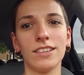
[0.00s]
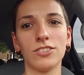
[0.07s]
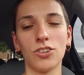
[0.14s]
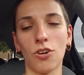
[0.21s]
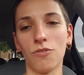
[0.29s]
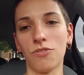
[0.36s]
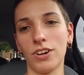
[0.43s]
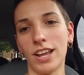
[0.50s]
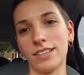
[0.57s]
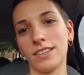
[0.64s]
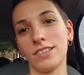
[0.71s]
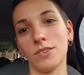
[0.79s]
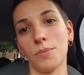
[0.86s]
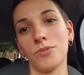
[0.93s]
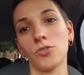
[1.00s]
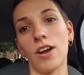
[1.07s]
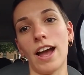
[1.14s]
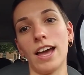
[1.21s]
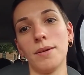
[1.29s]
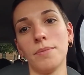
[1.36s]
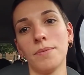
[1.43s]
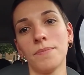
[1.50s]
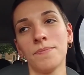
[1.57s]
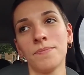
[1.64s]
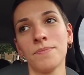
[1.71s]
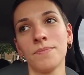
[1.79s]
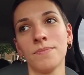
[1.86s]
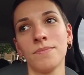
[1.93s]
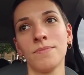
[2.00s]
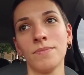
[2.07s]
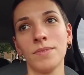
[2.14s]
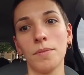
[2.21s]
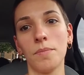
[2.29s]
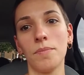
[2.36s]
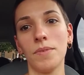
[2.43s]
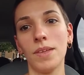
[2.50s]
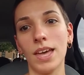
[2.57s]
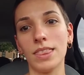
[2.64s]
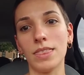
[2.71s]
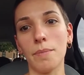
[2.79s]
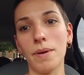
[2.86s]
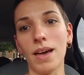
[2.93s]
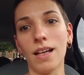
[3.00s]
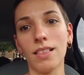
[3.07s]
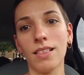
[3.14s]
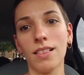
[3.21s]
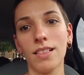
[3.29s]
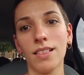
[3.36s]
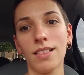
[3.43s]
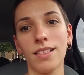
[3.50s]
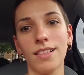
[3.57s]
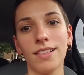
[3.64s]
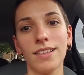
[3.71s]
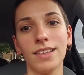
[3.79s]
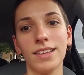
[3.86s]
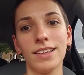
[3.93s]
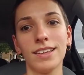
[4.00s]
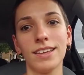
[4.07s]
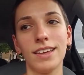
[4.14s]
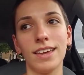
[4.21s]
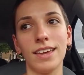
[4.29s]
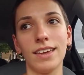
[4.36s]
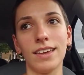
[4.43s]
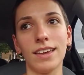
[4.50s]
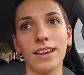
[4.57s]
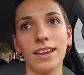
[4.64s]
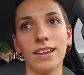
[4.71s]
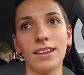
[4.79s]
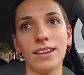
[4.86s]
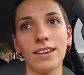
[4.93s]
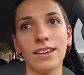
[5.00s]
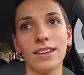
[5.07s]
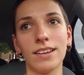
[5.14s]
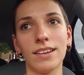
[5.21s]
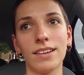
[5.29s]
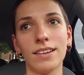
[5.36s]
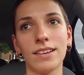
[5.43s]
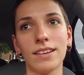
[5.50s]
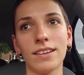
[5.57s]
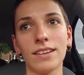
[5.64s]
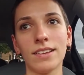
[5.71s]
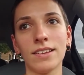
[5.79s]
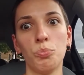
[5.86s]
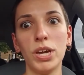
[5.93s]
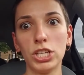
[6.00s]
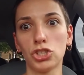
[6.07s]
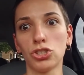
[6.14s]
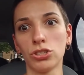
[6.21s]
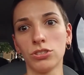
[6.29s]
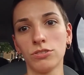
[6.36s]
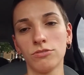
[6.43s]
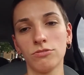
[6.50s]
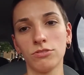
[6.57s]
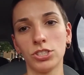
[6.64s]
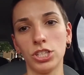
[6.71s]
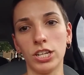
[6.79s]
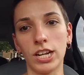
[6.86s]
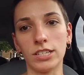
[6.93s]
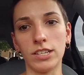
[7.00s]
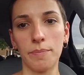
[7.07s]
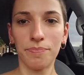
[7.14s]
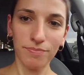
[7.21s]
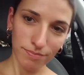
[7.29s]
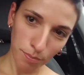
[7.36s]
don't forget to subscribe. Hit the bell, and peace. See you next time.